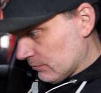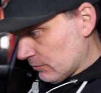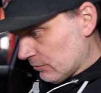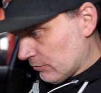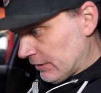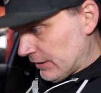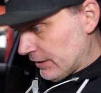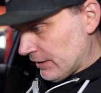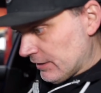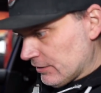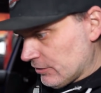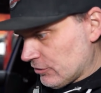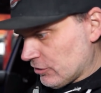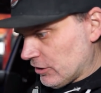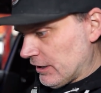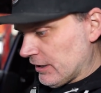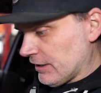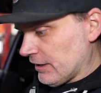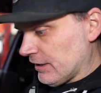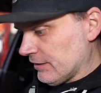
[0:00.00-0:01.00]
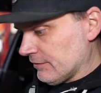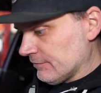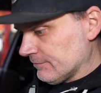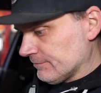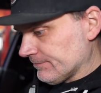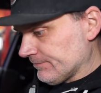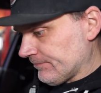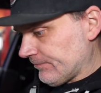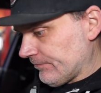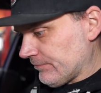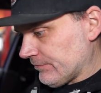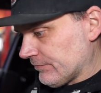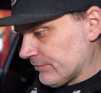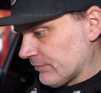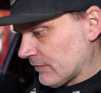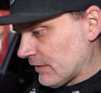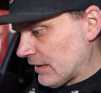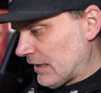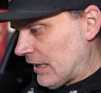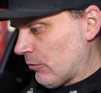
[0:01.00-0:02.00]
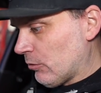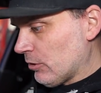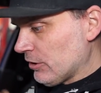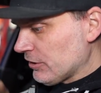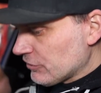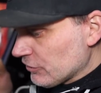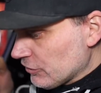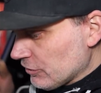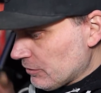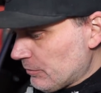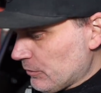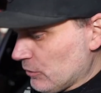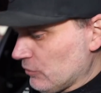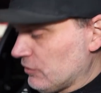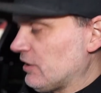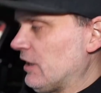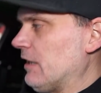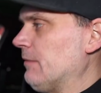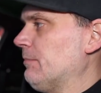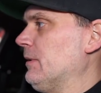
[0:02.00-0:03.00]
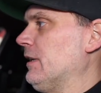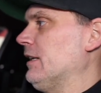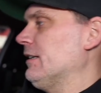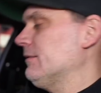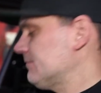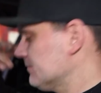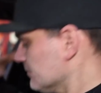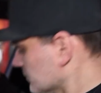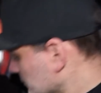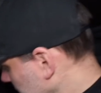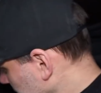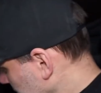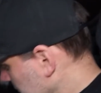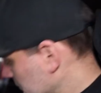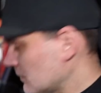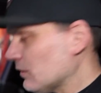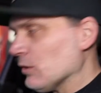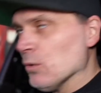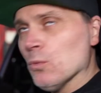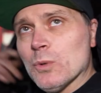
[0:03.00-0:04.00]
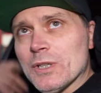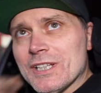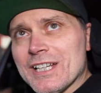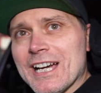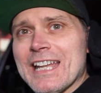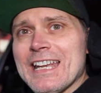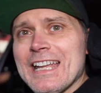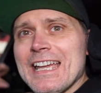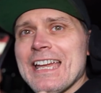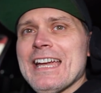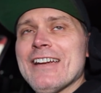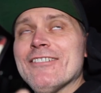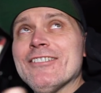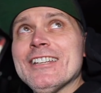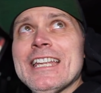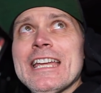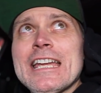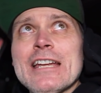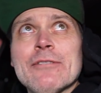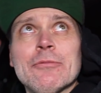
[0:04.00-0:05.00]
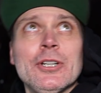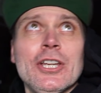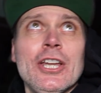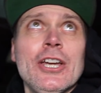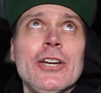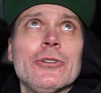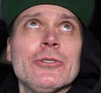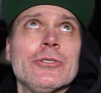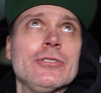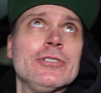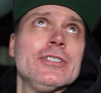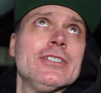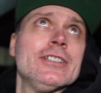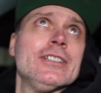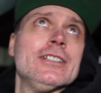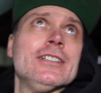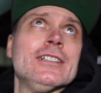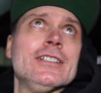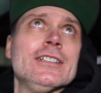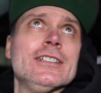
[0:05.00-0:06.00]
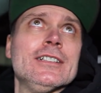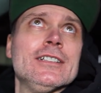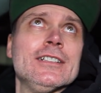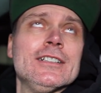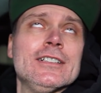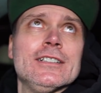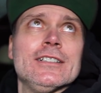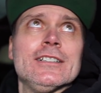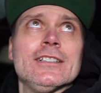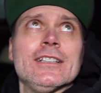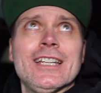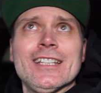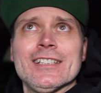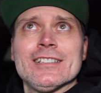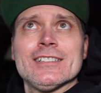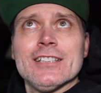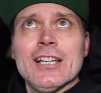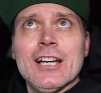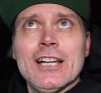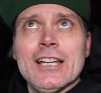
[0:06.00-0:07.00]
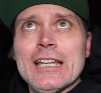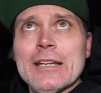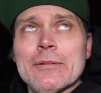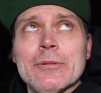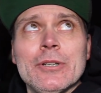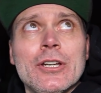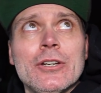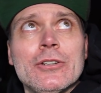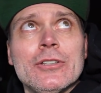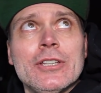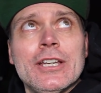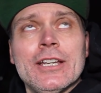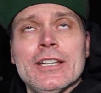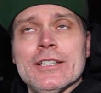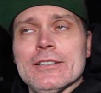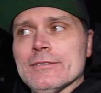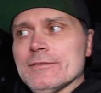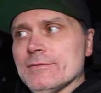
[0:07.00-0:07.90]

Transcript: We're ready to try again. I want to turn the boost up, but we gotta have it hammered out. It's not hammered out yet.